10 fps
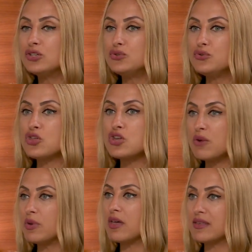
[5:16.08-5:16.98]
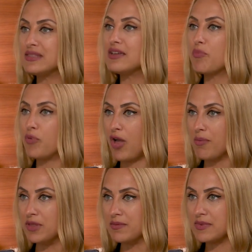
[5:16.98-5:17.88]
to share with us their
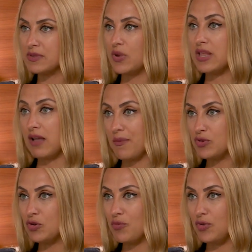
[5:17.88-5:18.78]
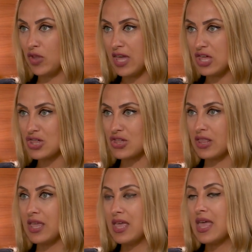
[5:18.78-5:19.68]
problems when it comes to
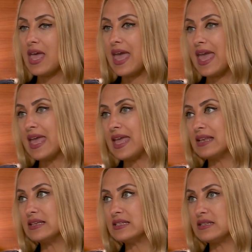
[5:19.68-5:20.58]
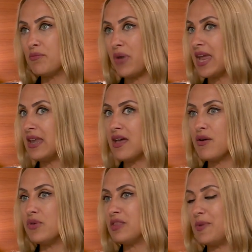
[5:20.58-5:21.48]
communication. And by
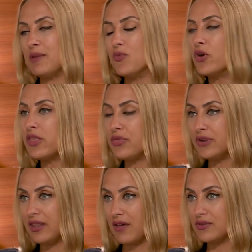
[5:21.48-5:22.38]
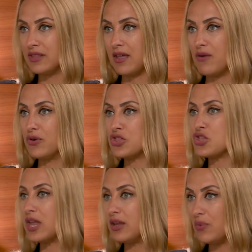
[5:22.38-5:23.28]
now, we spend more than 3,000 hours
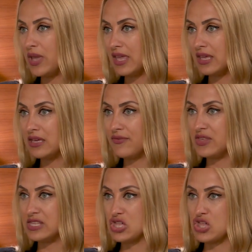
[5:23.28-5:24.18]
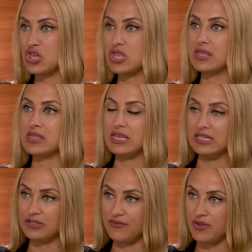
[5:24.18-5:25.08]
shadowing physicians,
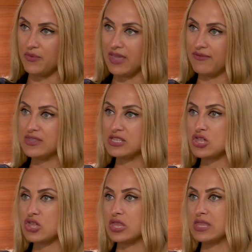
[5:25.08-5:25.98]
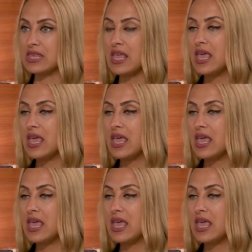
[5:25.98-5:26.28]
interviewing physicians.